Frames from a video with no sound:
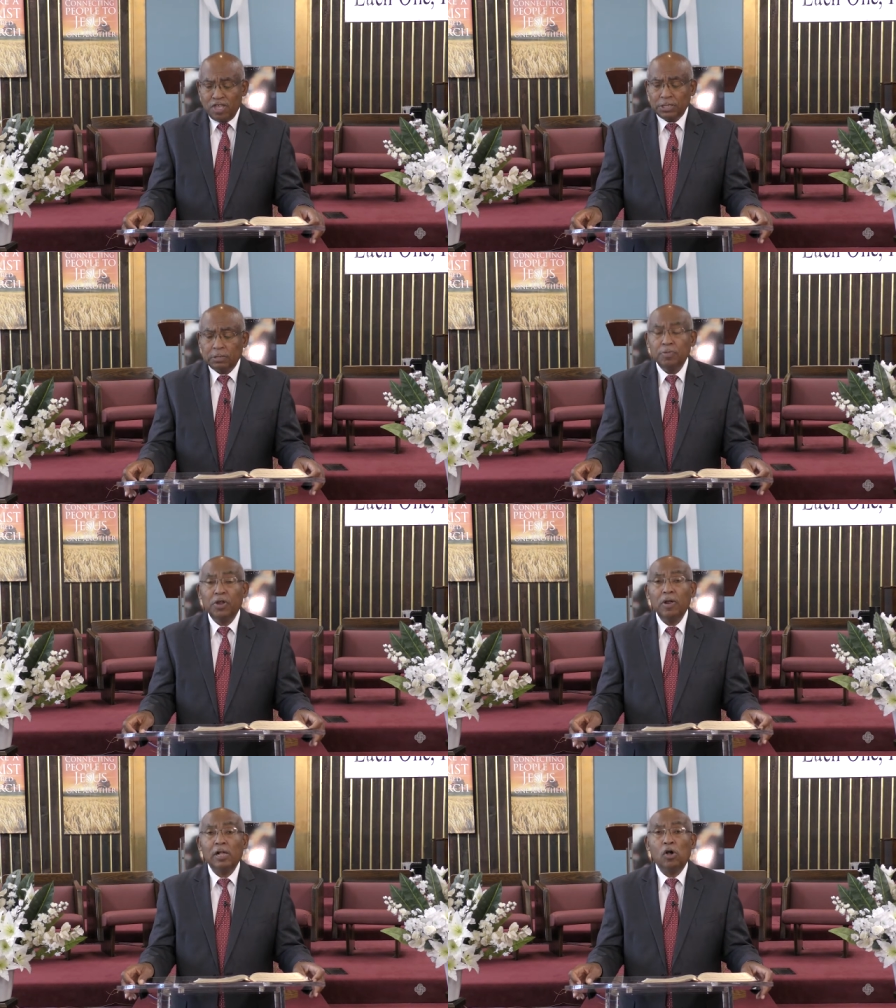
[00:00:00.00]
This
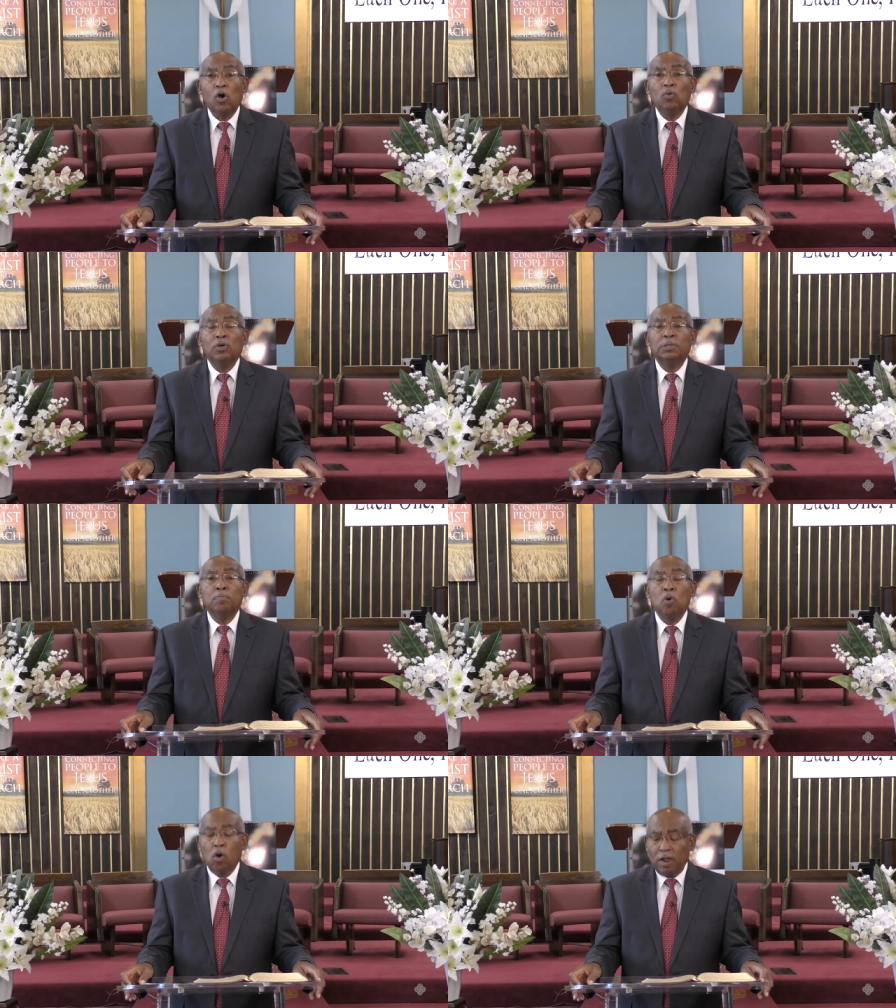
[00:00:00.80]
miracle
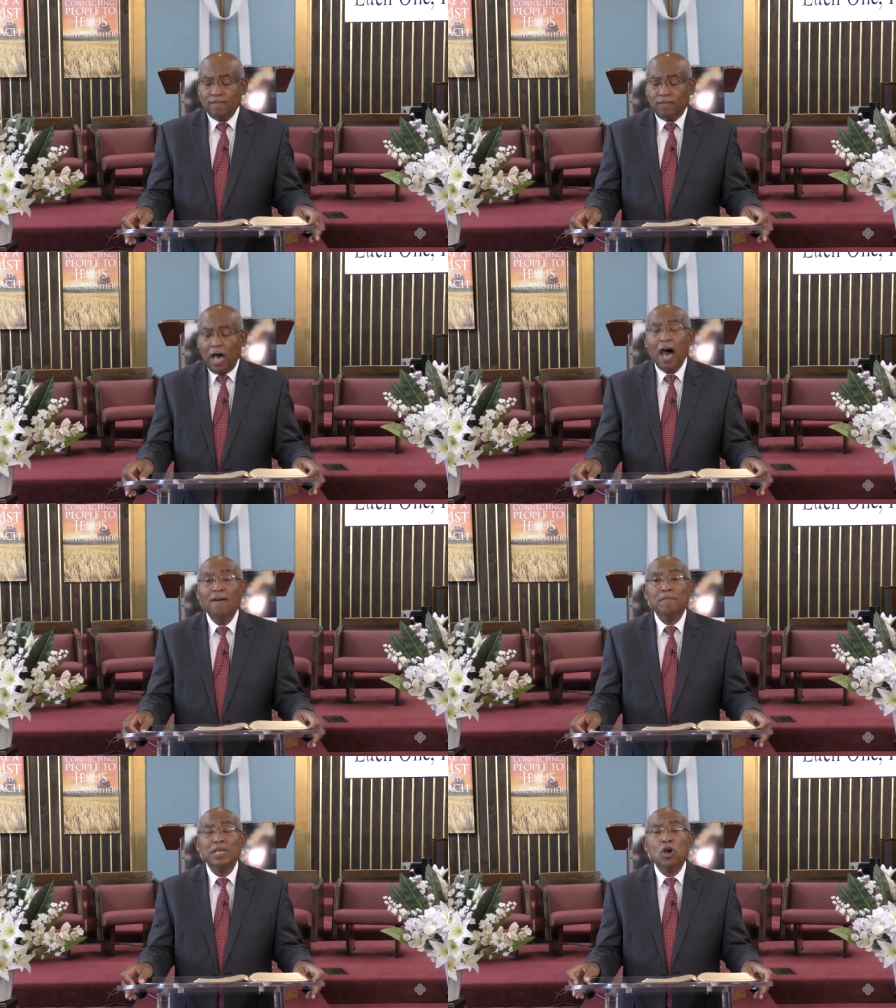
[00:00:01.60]
was more
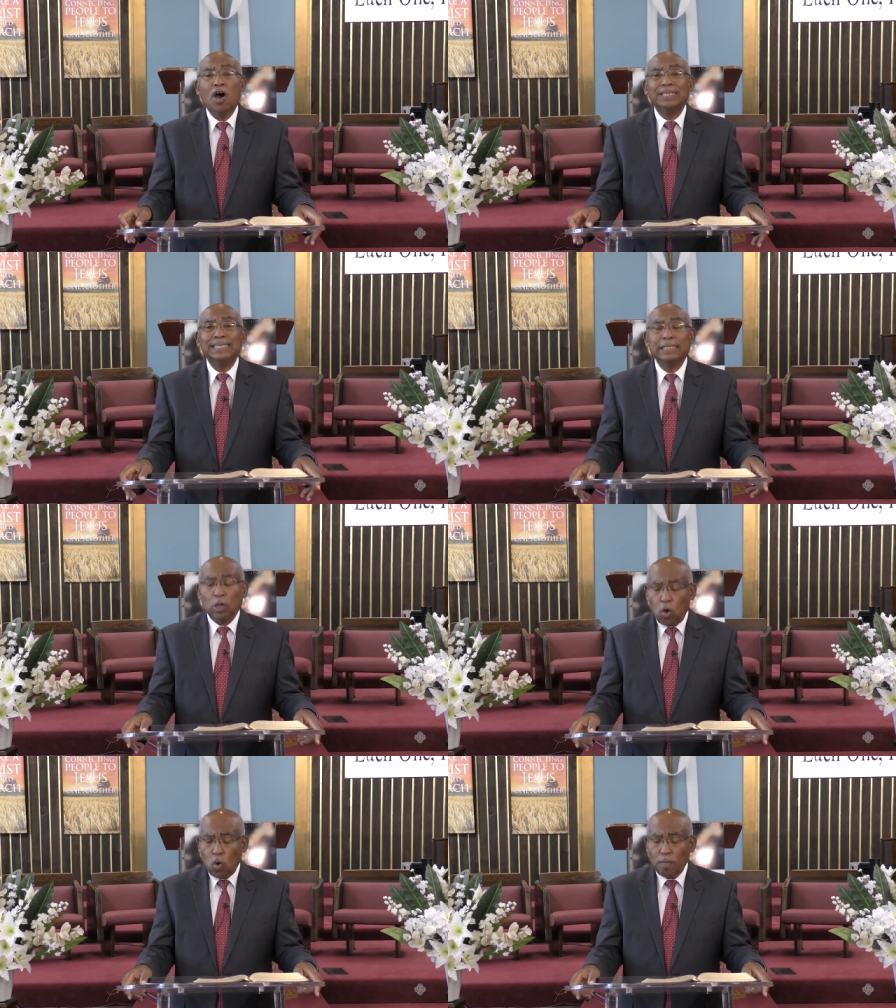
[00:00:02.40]
involved because
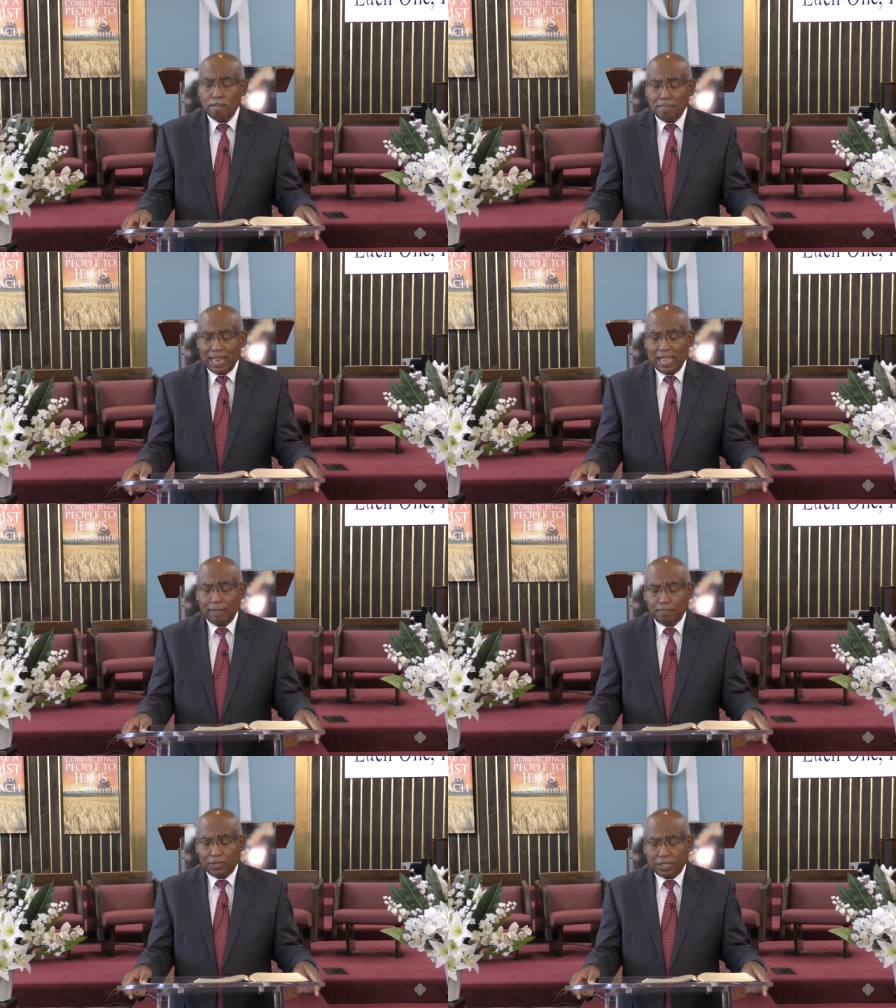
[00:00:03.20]
so
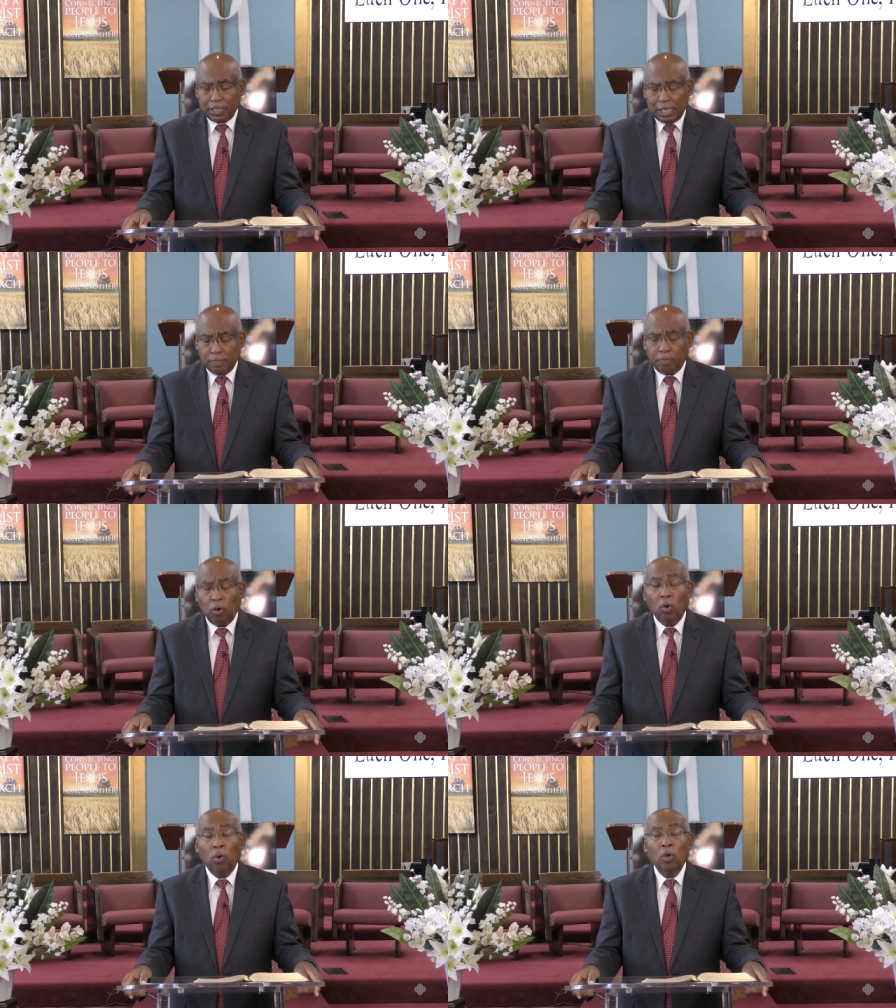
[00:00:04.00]
many
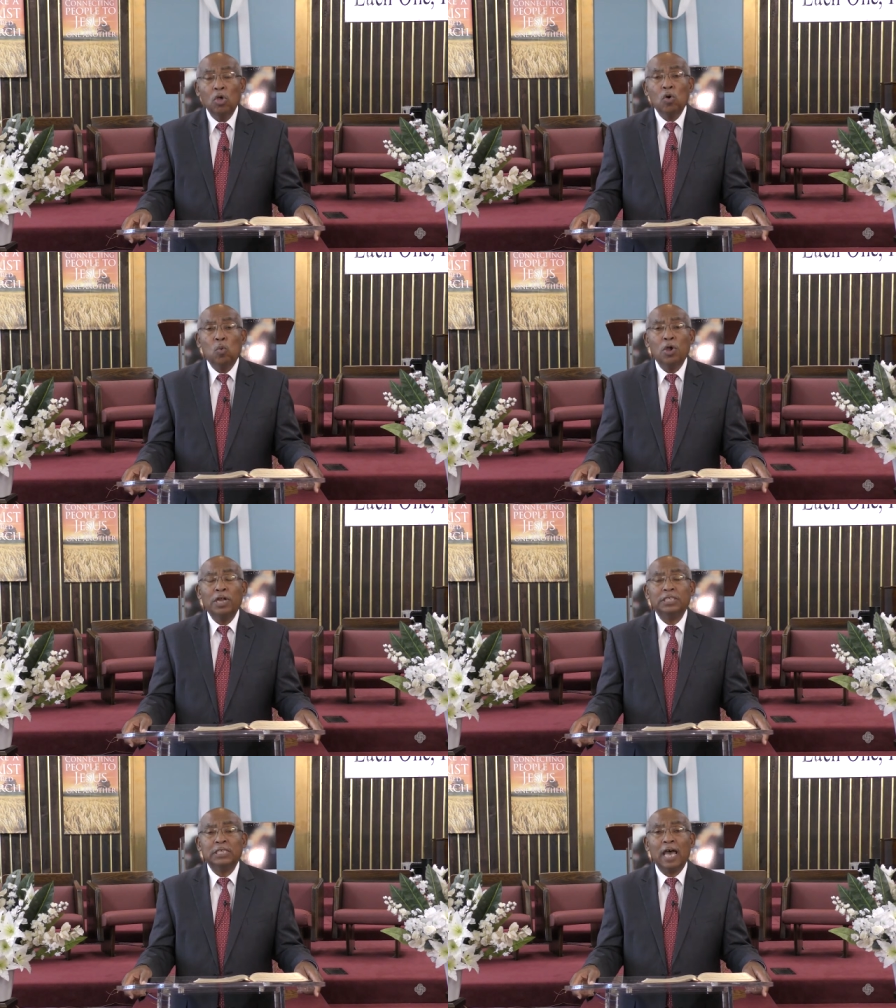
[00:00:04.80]
people
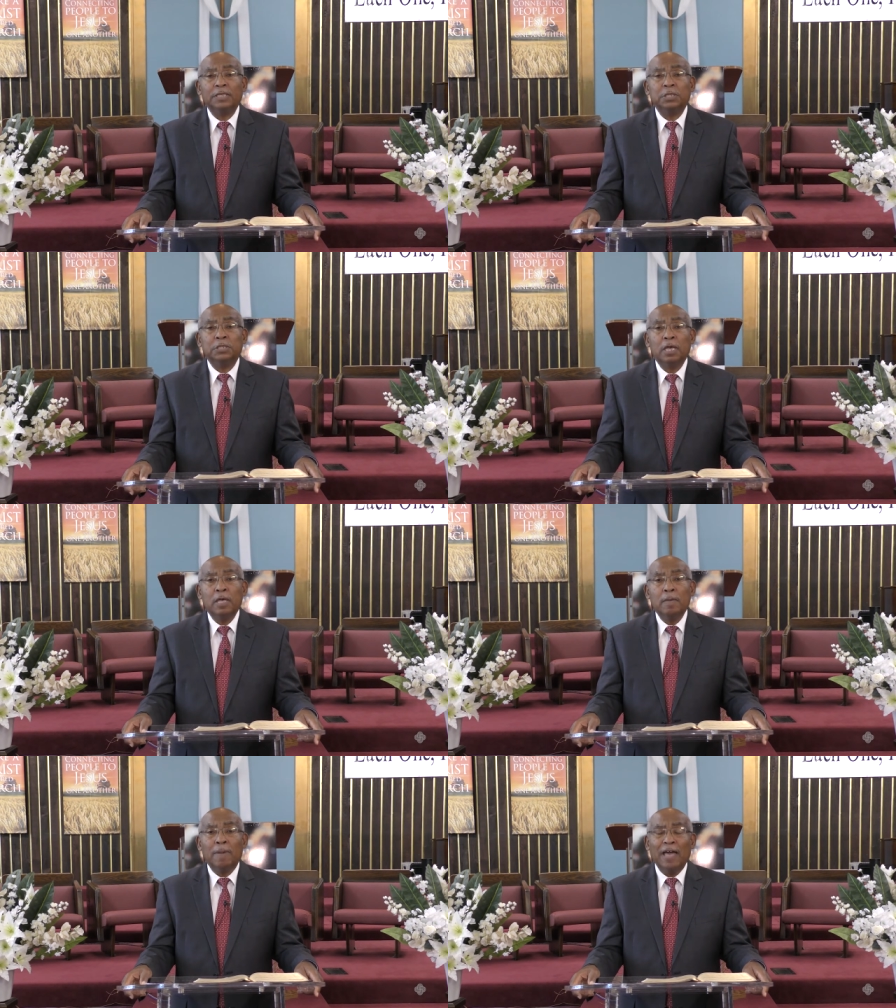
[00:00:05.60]
were touched
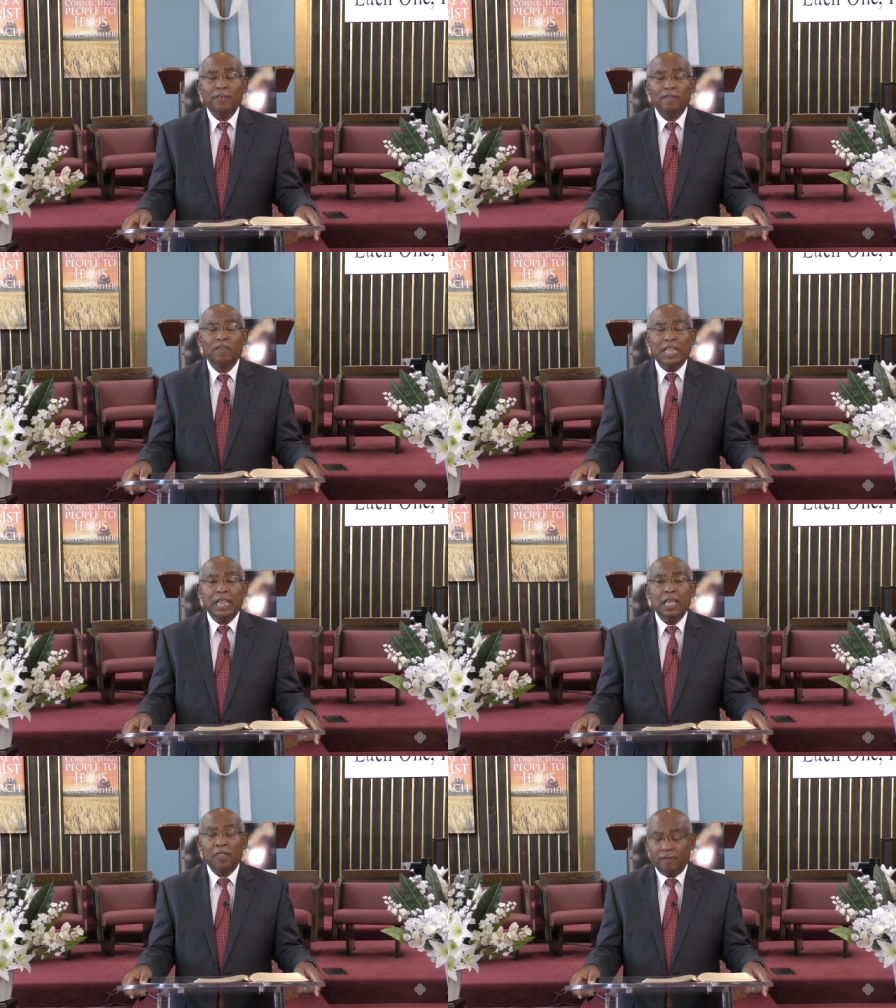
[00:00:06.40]
by the
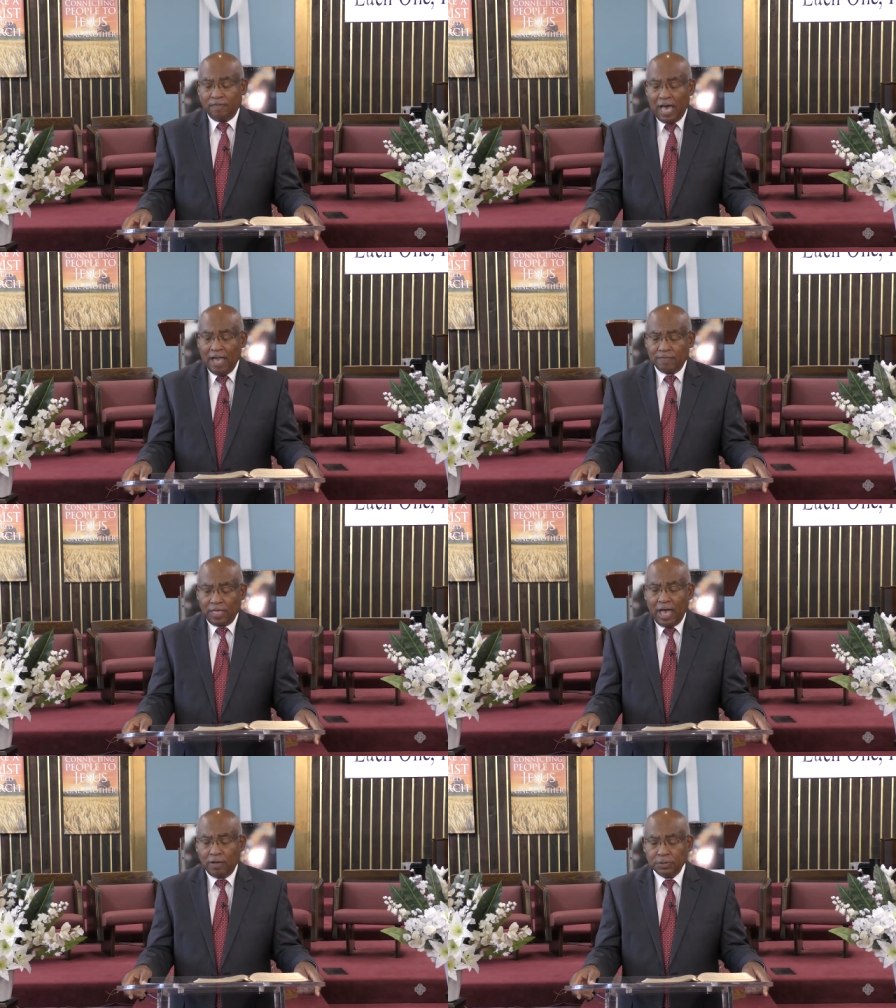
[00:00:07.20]
feeding of the
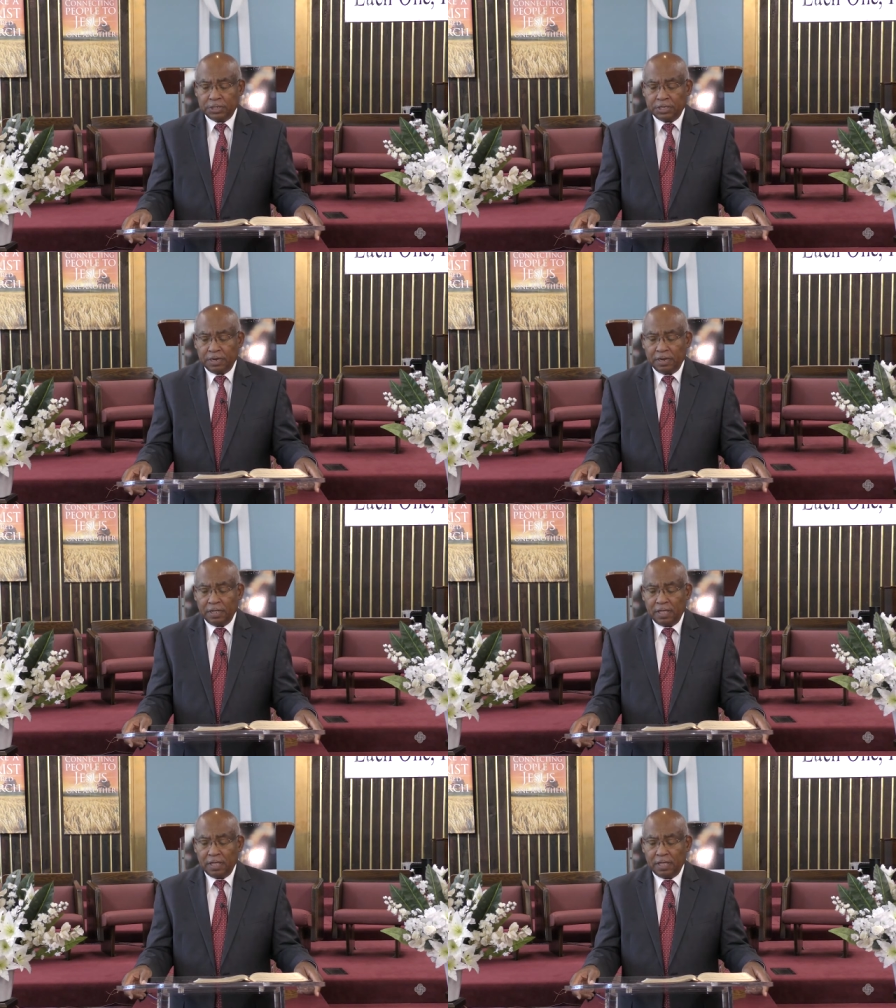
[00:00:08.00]
5,000.